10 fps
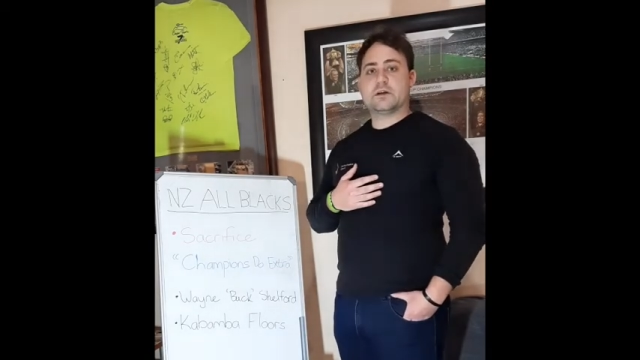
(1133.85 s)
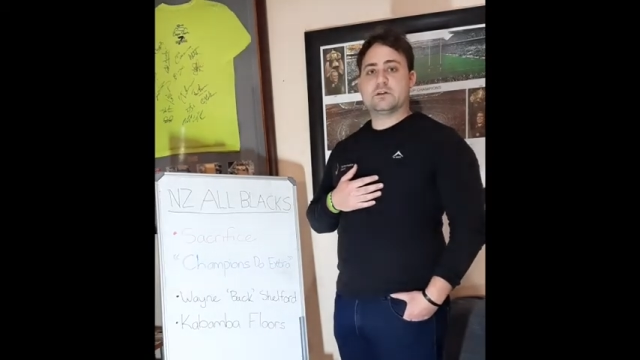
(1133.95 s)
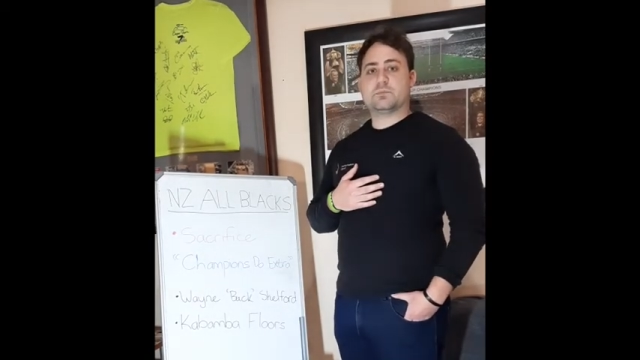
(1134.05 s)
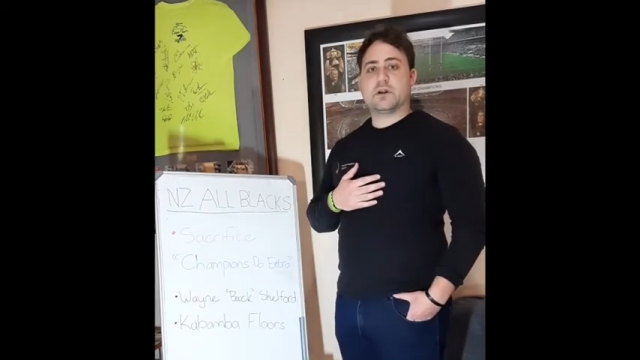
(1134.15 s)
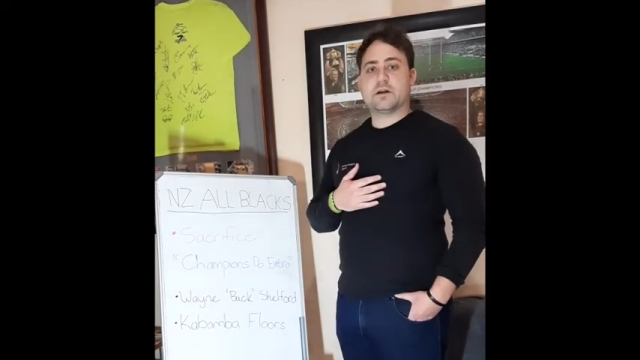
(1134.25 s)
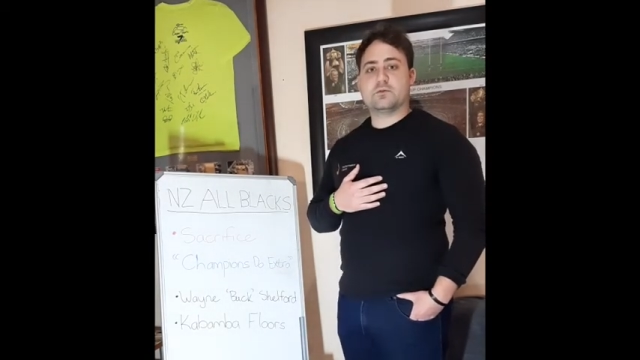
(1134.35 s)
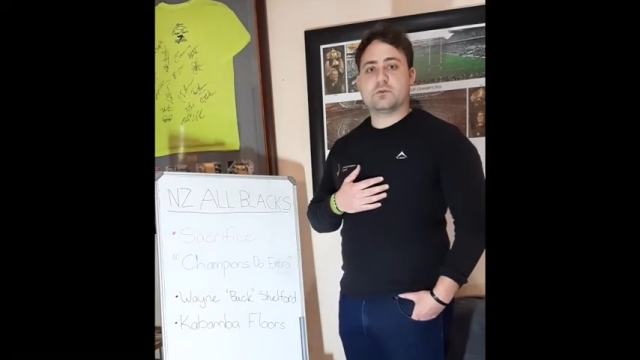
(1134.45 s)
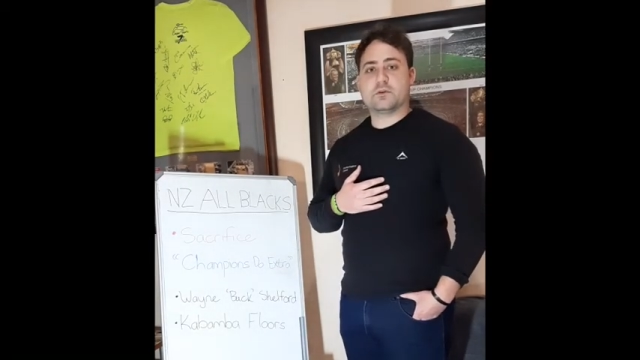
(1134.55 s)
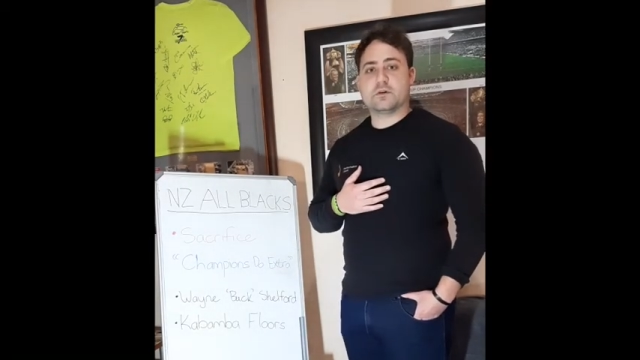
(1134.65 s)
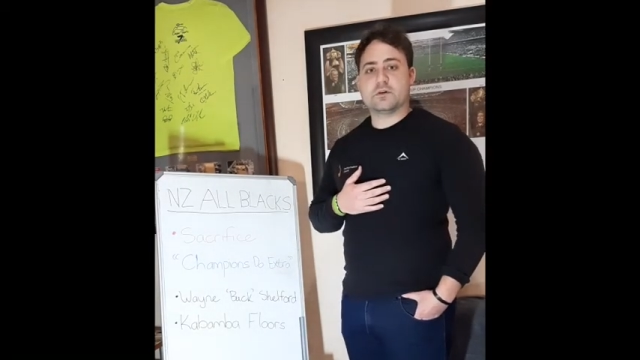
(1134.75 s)
He's played for
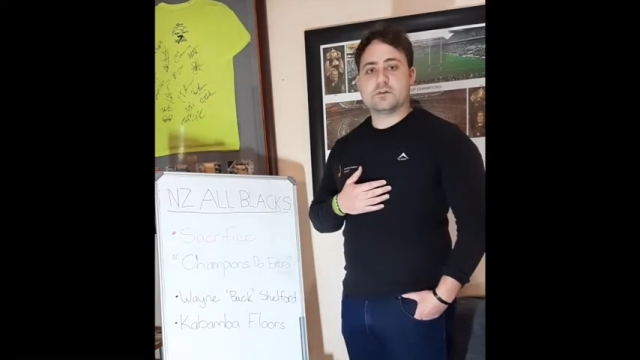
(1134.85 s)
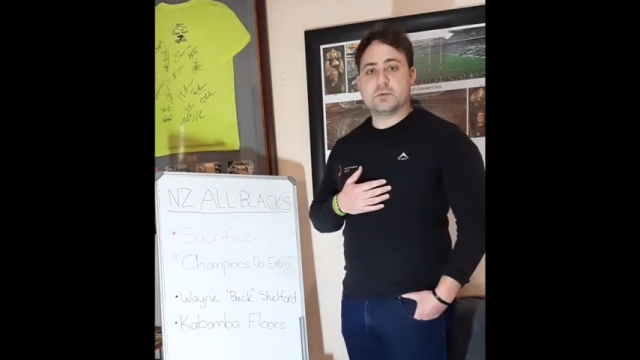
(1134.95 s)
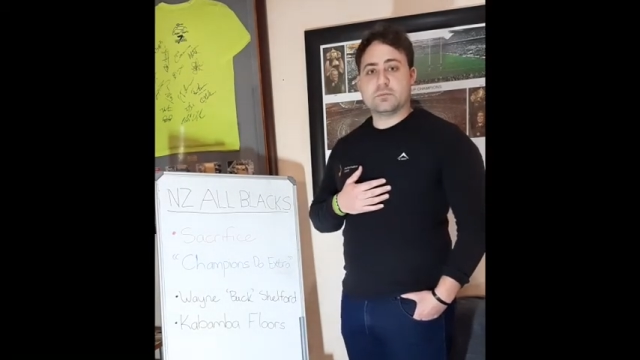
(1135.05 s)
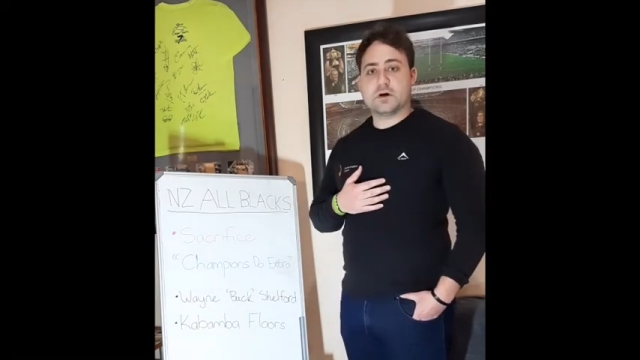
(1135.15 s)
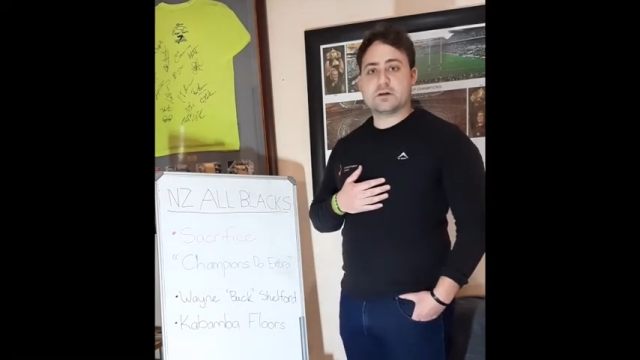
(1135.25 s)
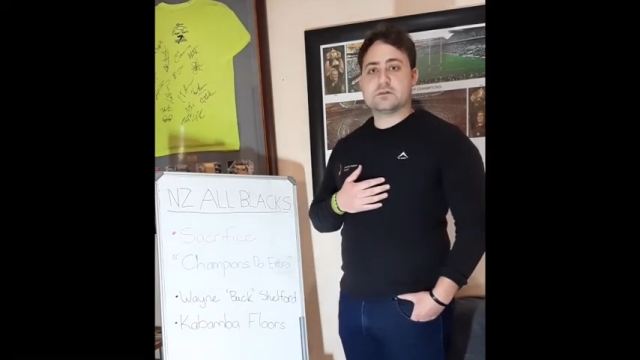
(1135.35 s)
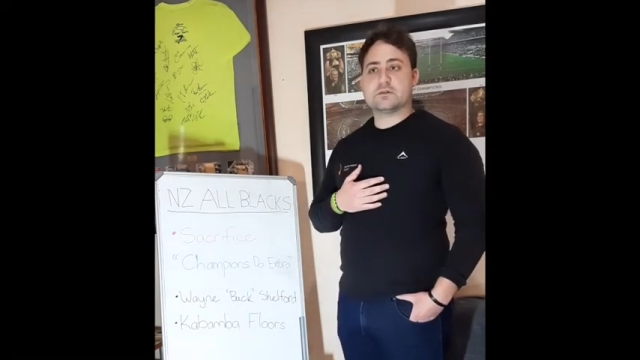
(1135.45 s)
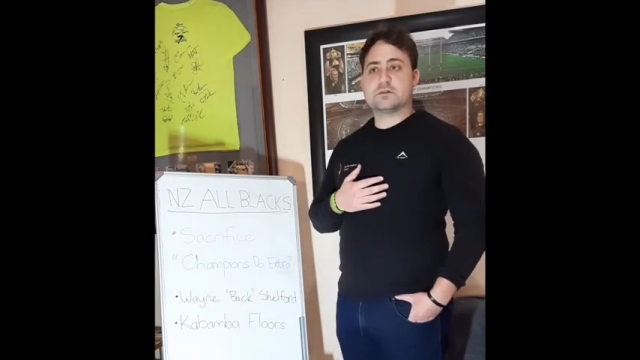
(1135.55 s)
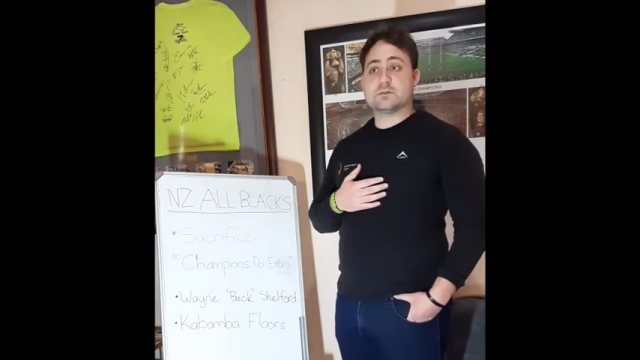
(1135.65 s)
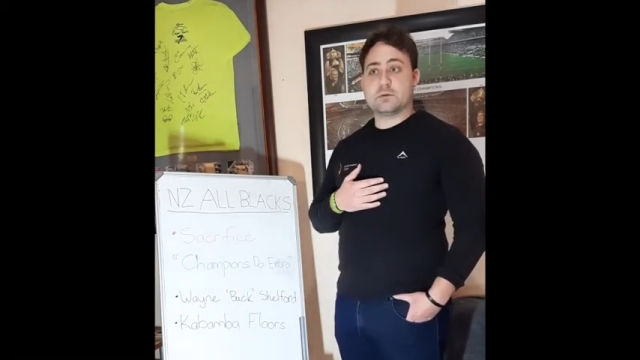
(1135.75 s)
the Springbok
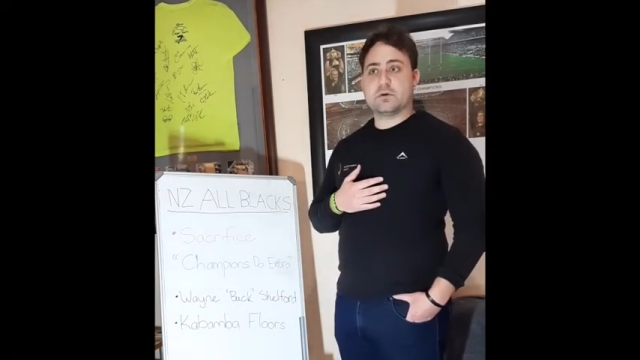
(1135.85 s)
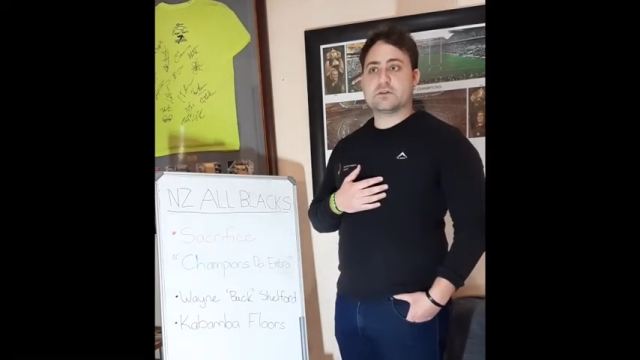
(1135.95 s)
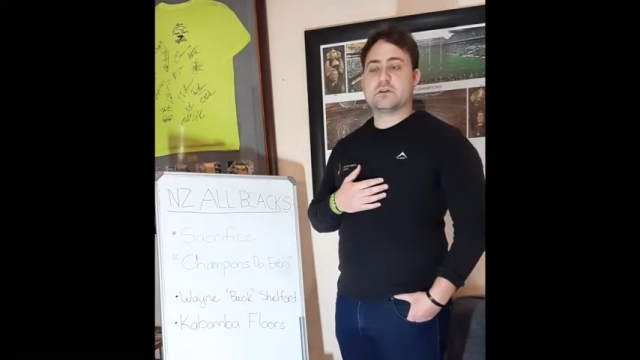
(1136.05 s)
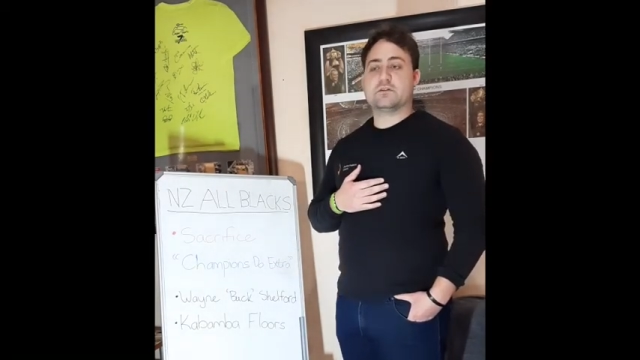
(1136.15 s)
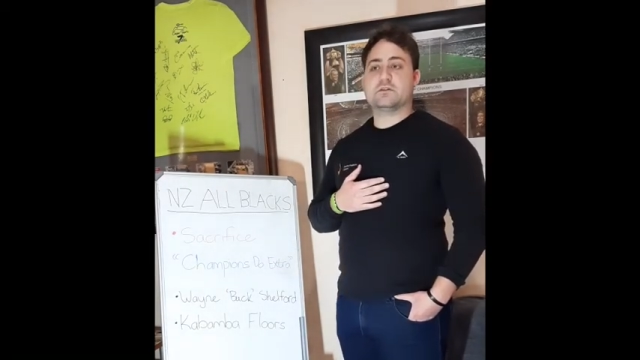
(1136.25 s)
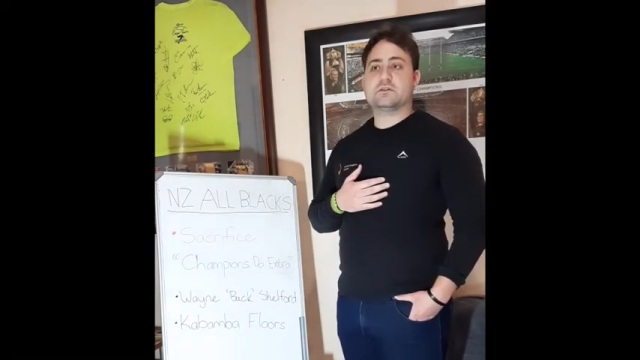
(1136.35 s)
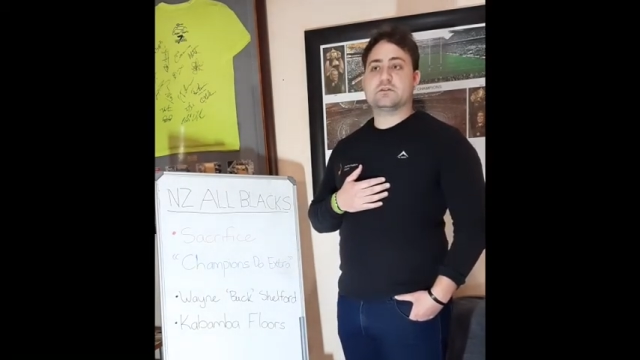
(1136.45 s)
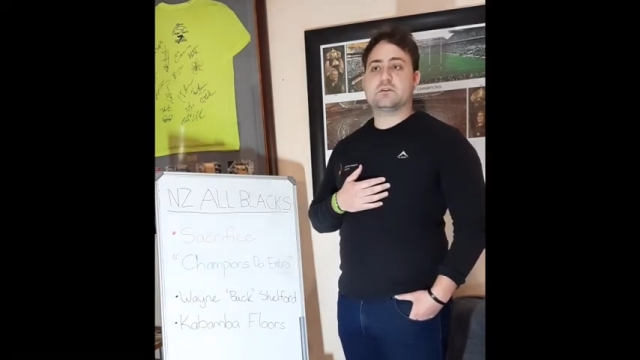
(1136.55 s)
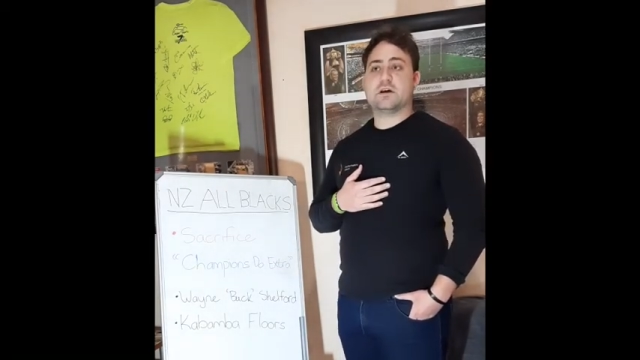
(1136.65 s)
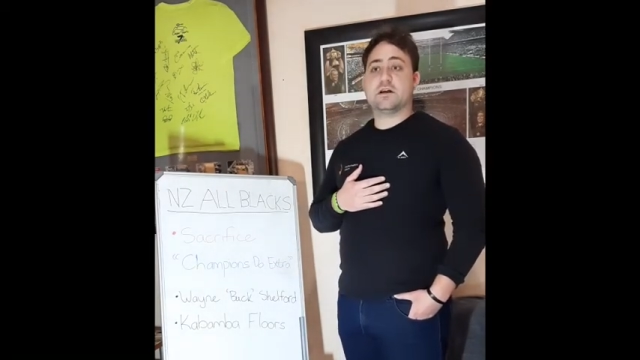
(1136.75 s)

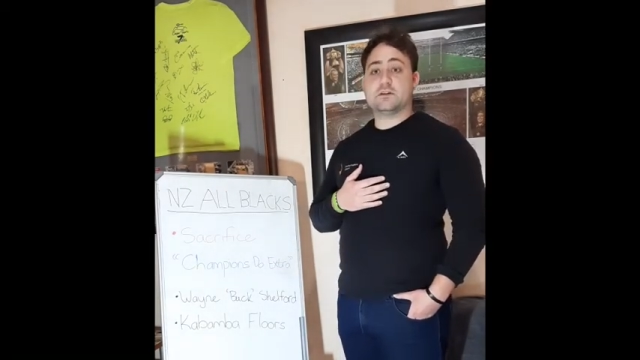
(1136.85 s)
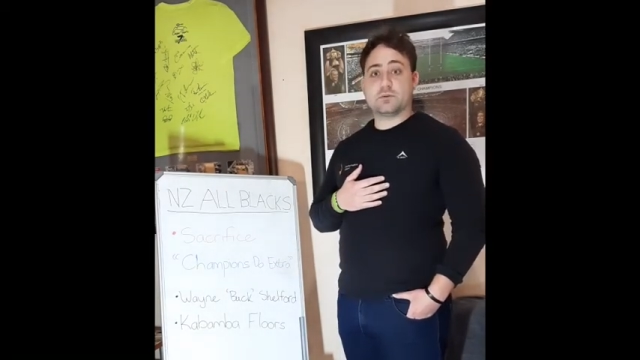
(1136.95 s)
Sevens, and he's